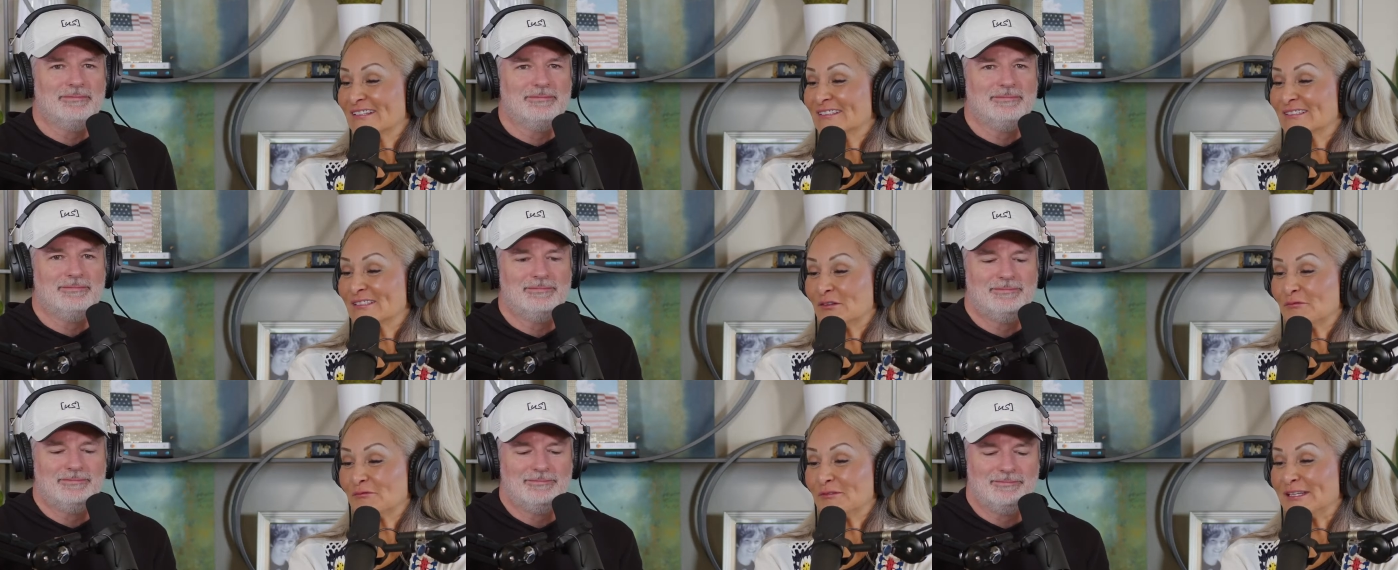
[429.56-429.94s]

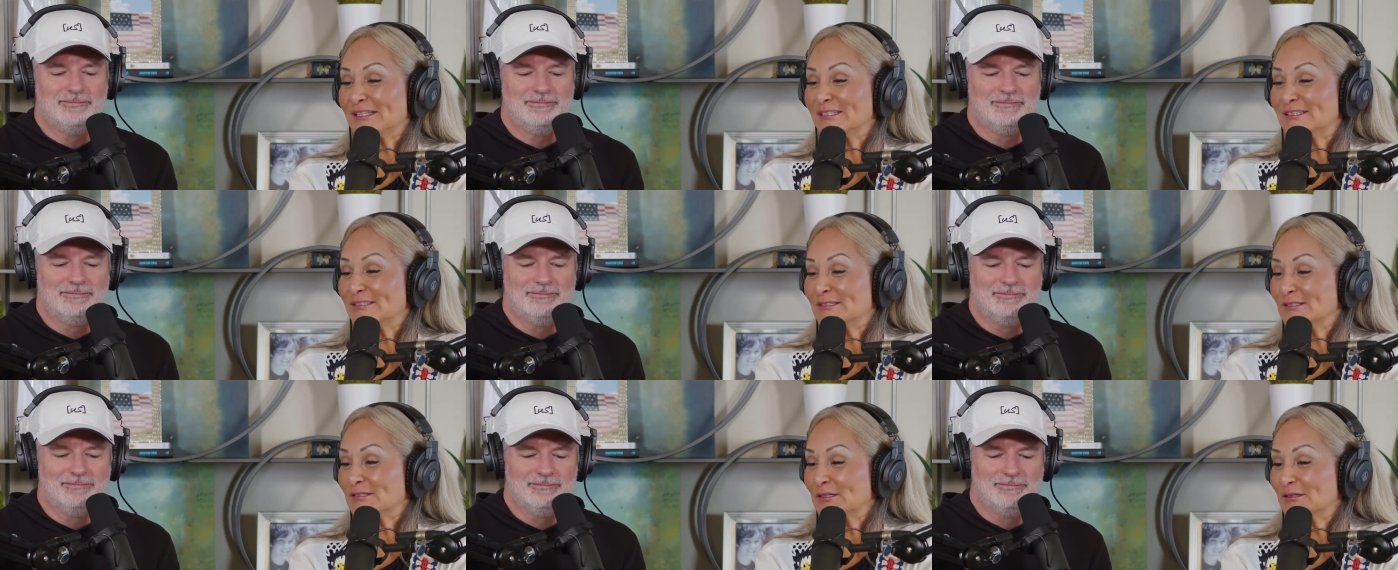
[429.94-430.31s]
Speaker 1: So we
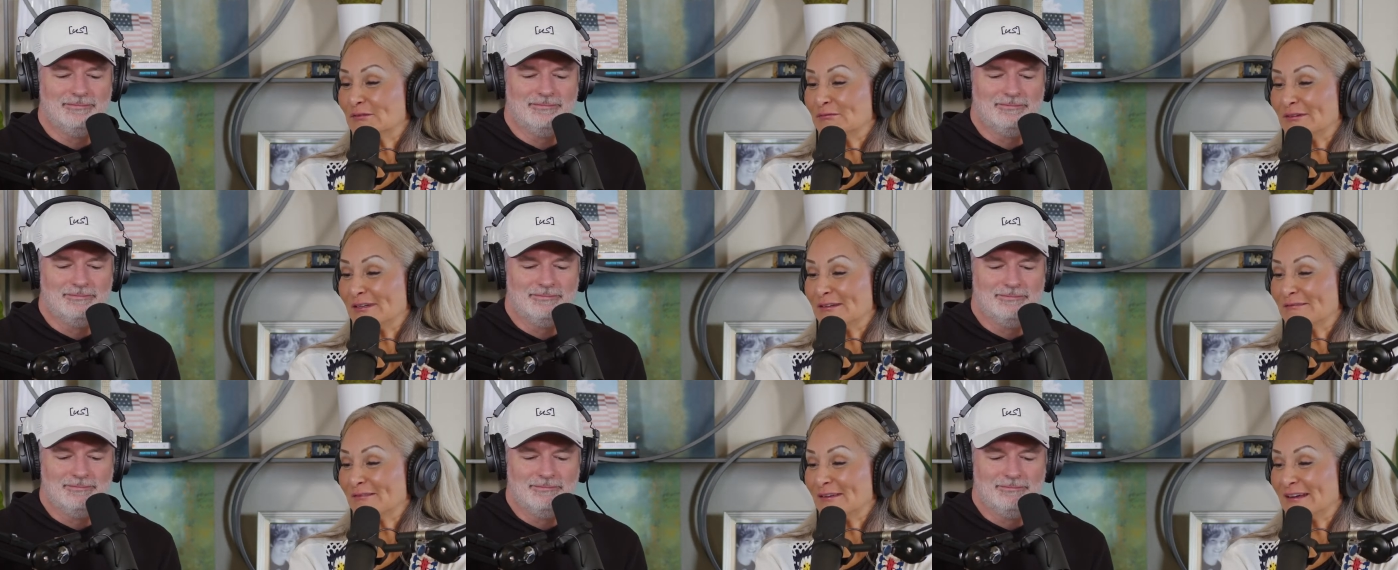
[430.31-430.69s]
do.
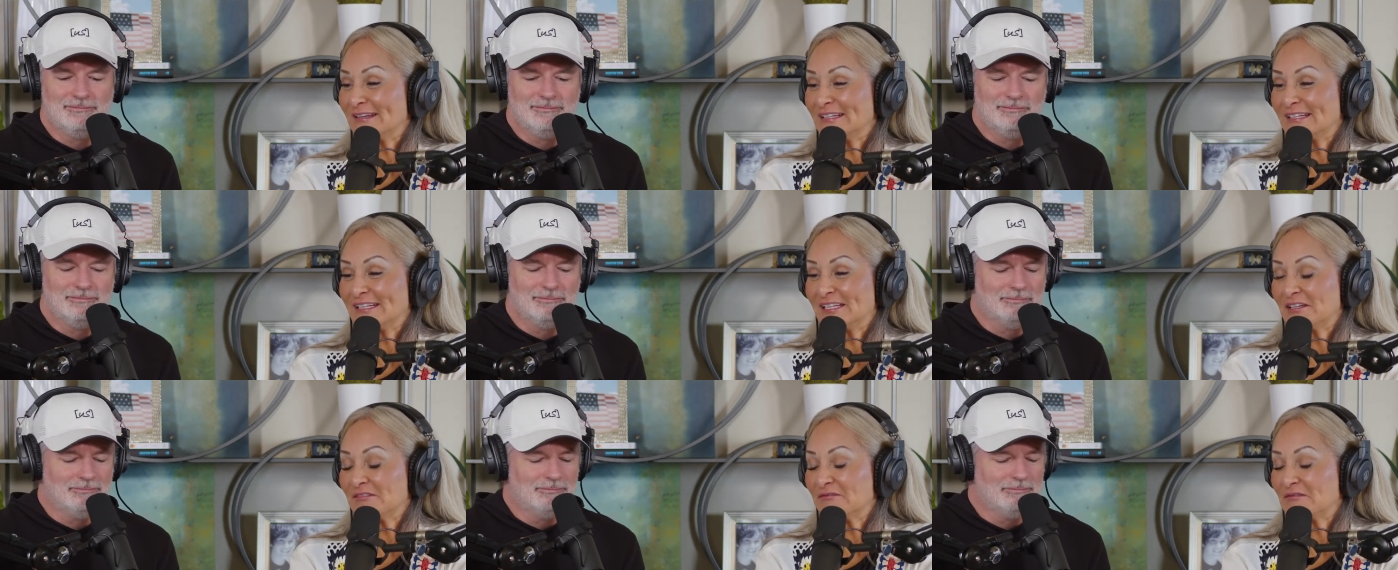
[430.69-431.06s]
We want
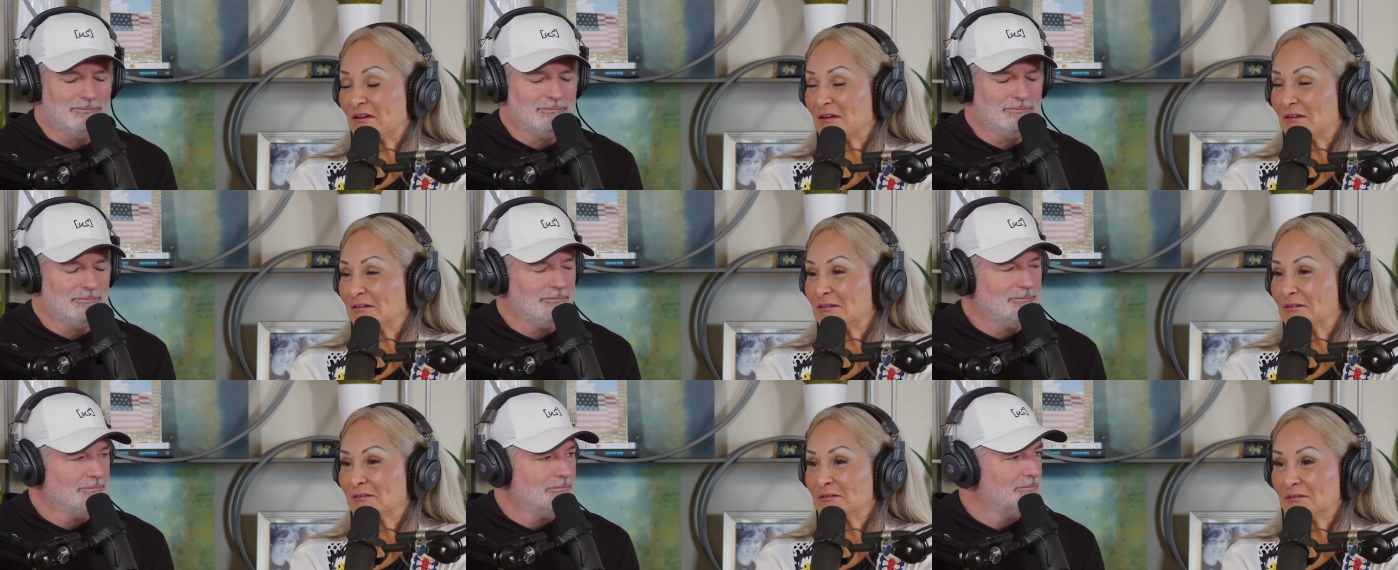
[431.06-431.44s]
to give
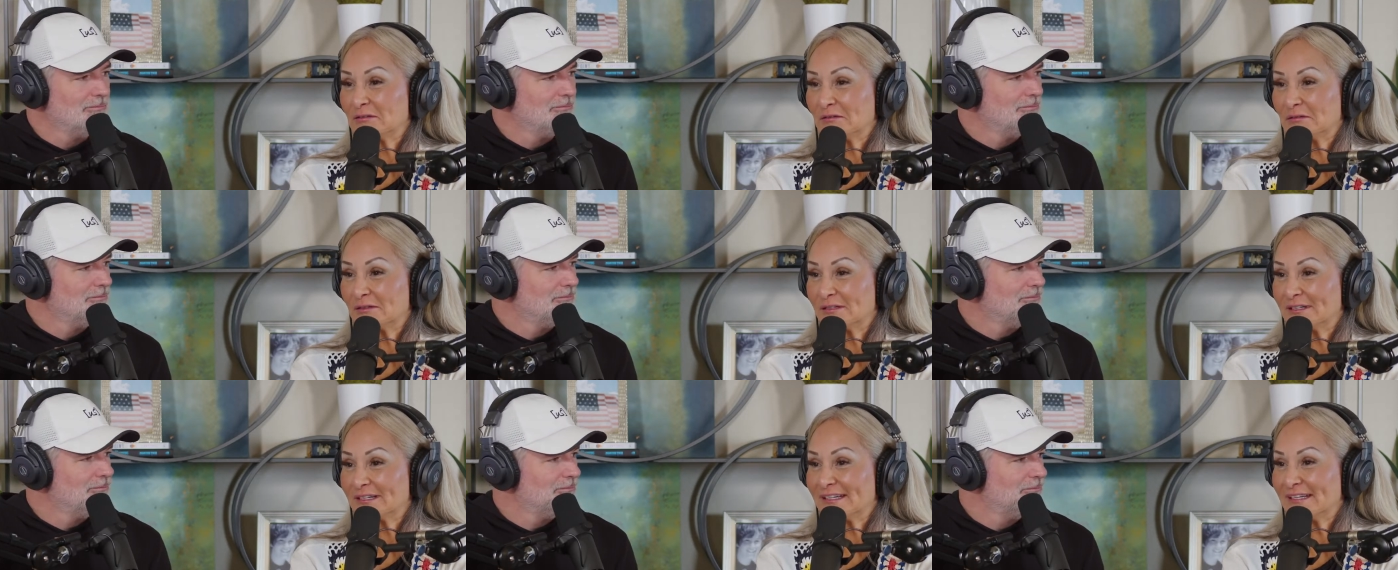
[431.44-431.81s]
all
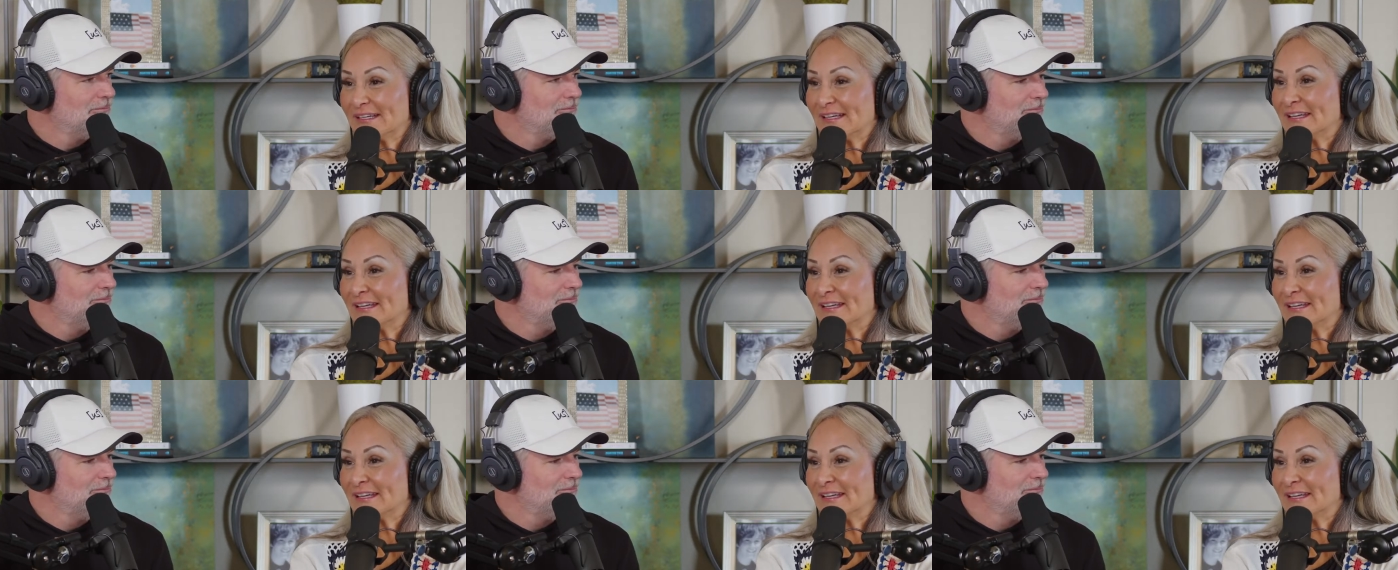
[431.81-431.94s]
glory